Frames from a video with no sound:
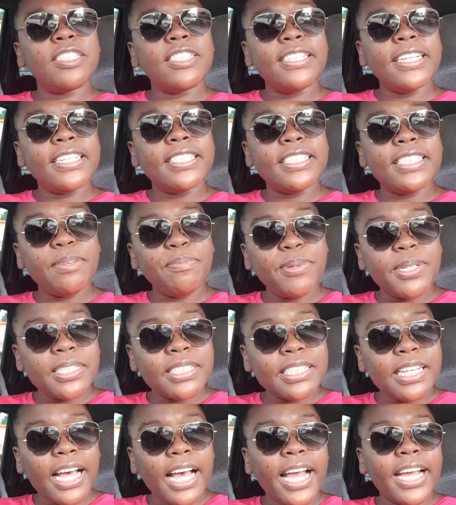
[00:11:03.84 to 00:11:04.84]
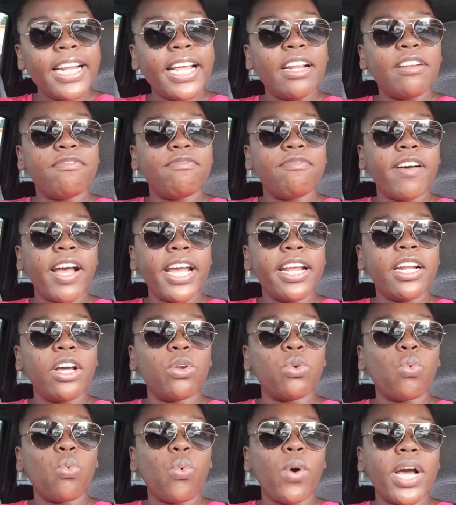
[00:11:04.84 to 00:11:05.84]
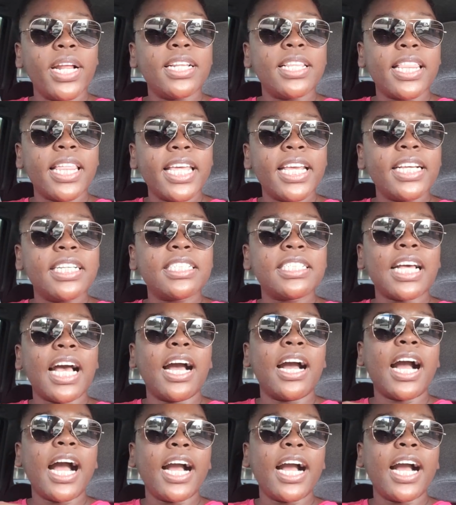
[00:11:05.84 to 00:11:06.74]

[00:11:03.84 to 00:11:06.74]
dig deep inside and find out what things are